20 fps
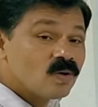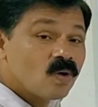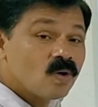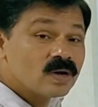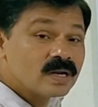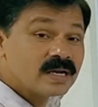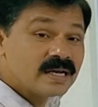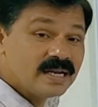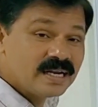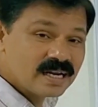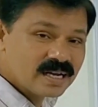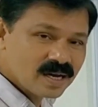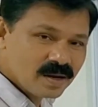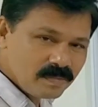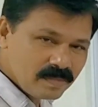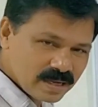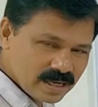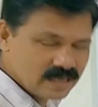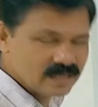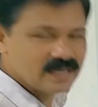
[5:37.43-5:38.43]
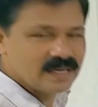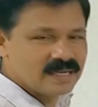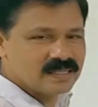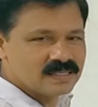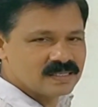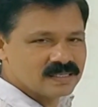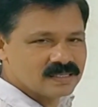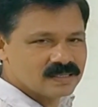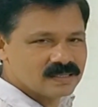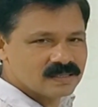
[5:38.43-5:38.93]
or income
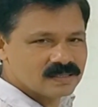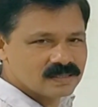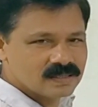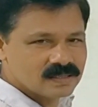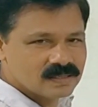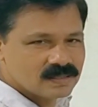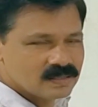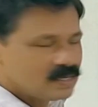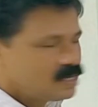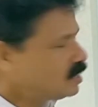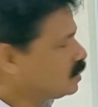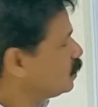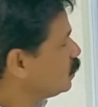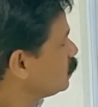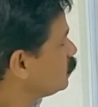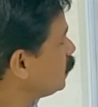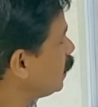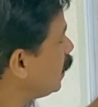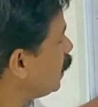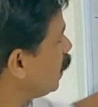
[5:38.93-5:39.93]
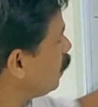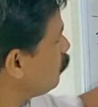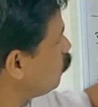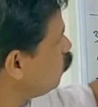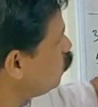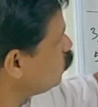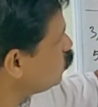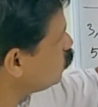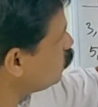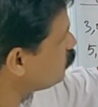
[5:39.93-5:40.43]
increases. The
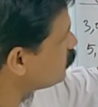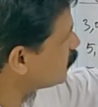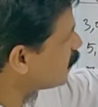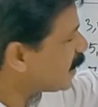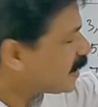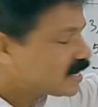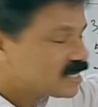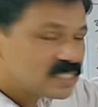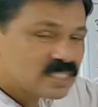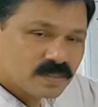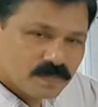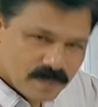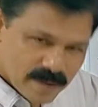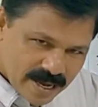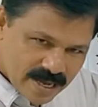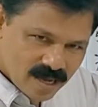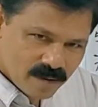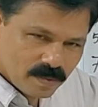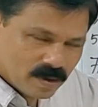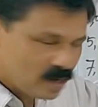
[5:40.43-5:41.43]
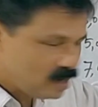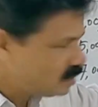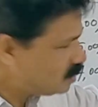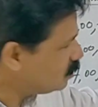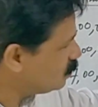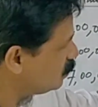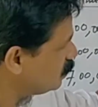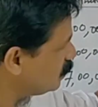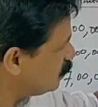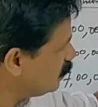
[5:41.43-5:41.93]
amount of tax payable
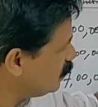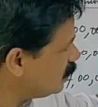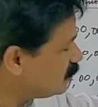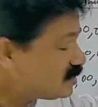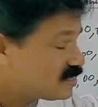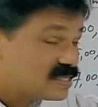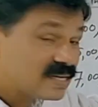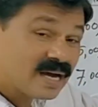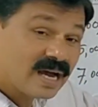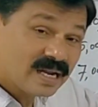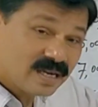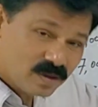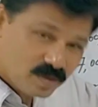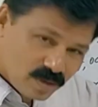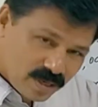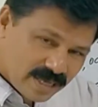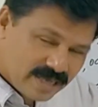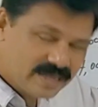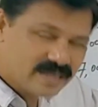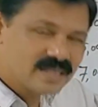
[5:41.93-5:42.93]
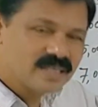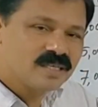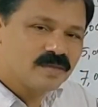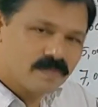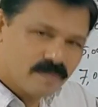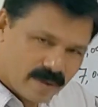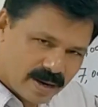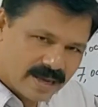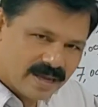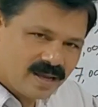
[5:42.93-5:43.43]
is
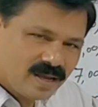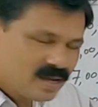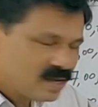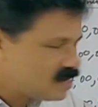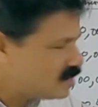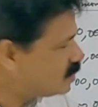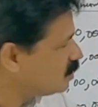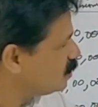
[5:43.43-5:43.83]
calculated by